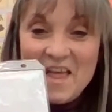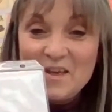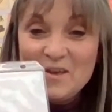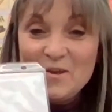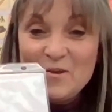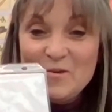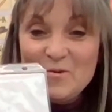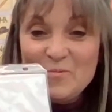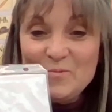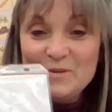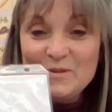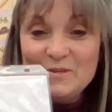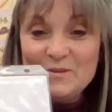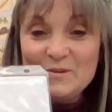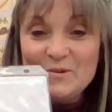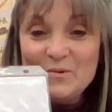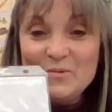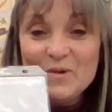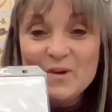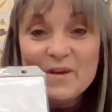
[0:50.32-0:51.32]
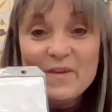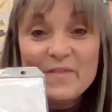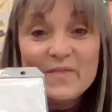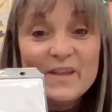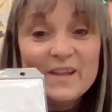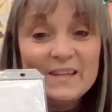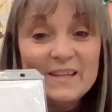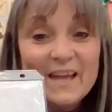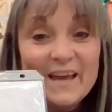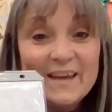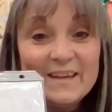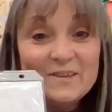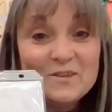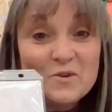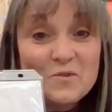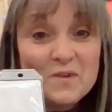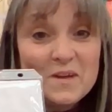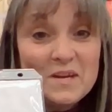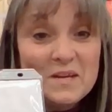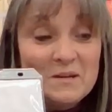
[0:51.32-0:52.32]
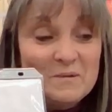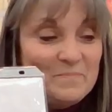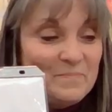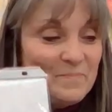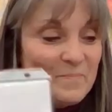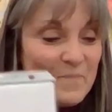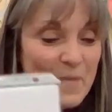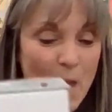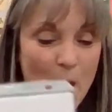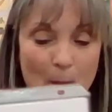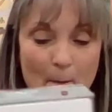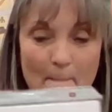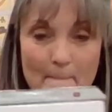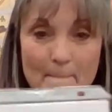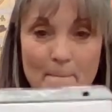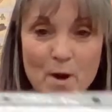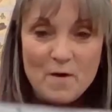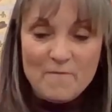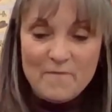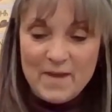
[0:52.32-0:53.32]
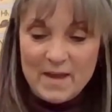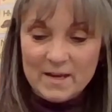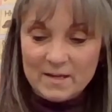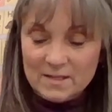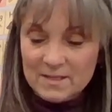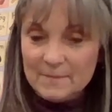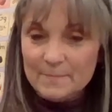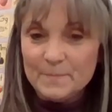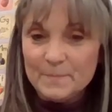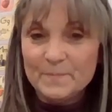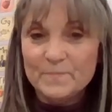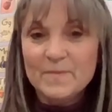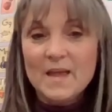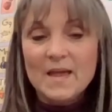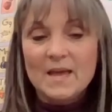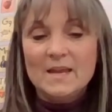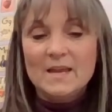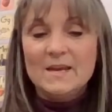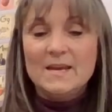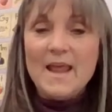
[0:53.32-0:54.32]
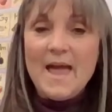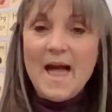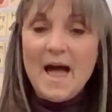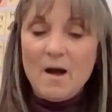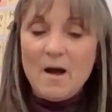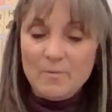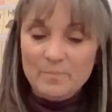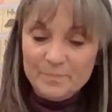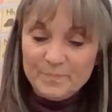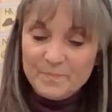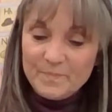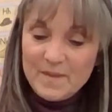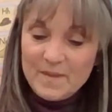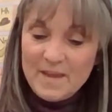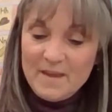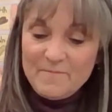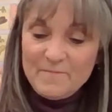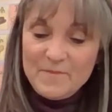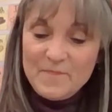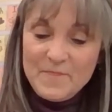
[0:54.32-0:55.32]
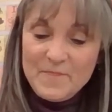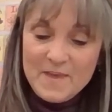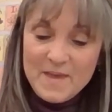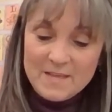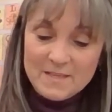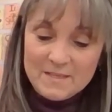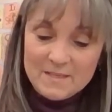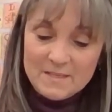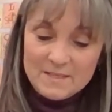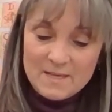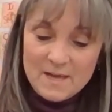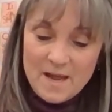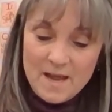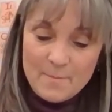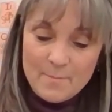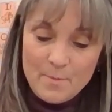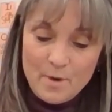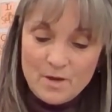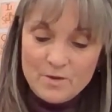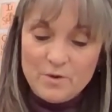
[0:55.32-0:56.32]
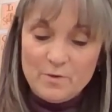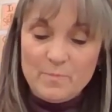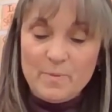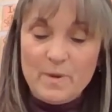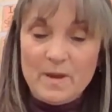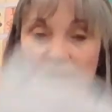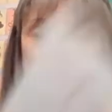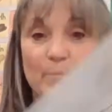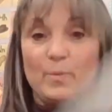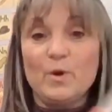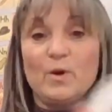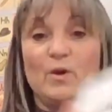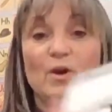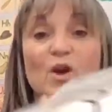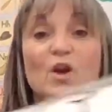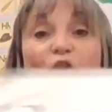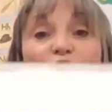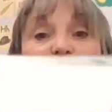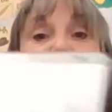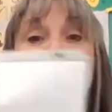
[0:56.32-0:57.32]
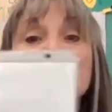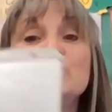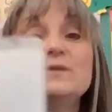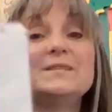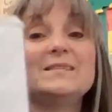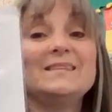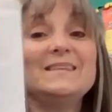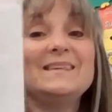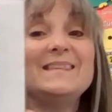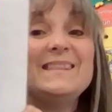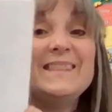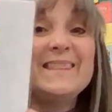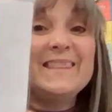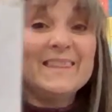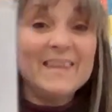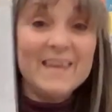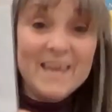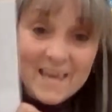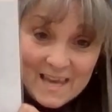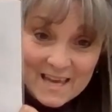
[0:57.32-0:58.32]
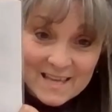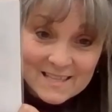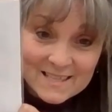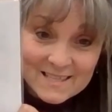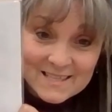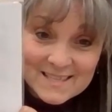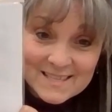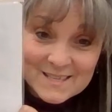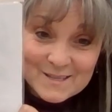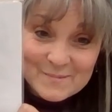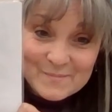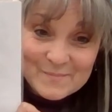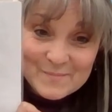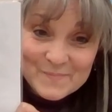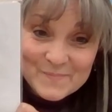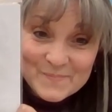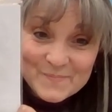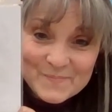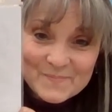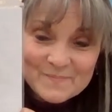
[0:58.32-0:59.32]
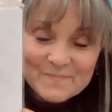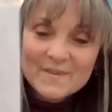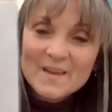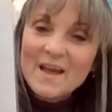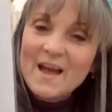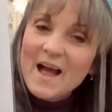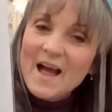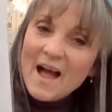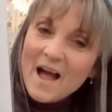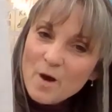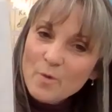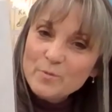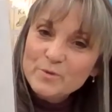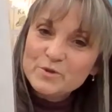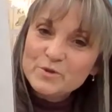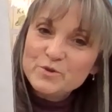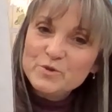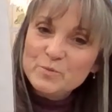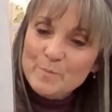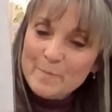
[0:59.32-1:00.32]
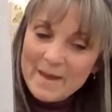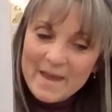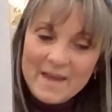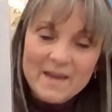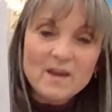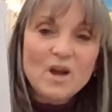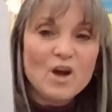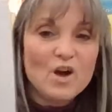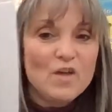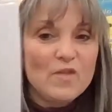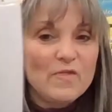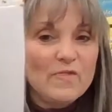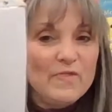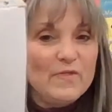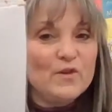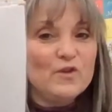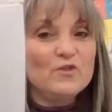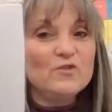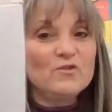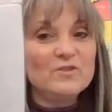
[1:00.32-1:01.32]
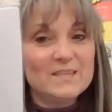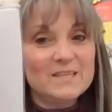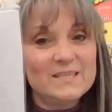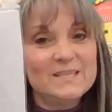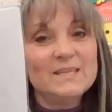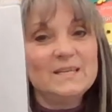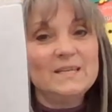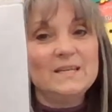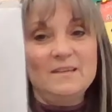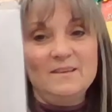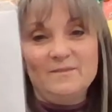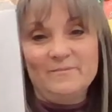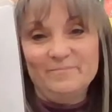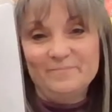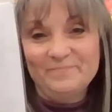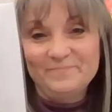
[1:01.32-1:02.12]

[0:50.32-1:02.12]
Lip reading: You would do the light green. Perfect. Now, if this time on your paper you see this, how would you make 13?